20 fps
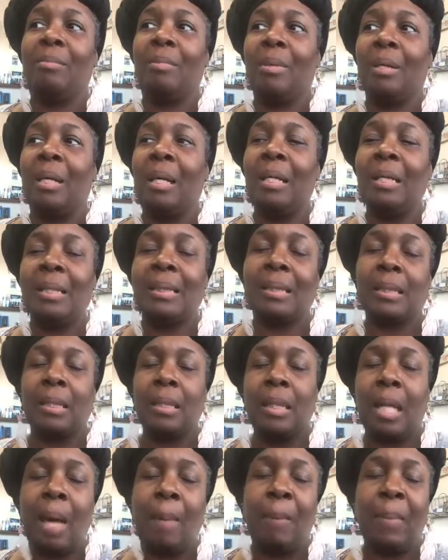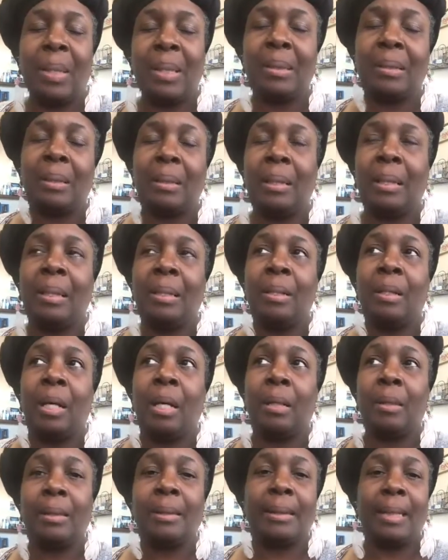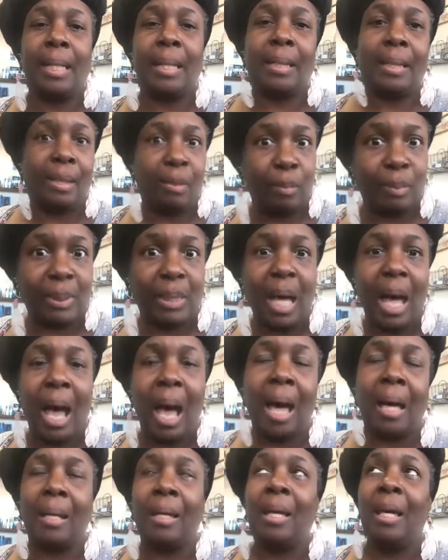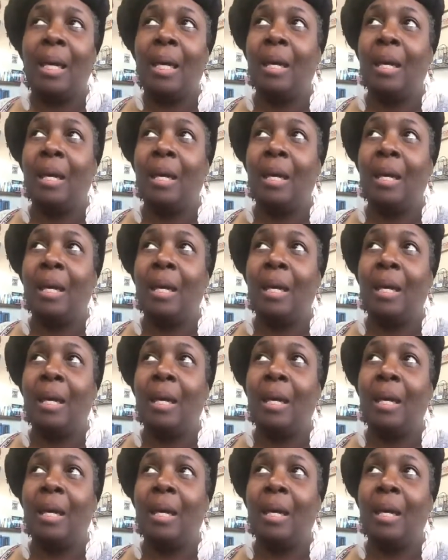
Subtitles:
he just could not mentally understand that it was hot.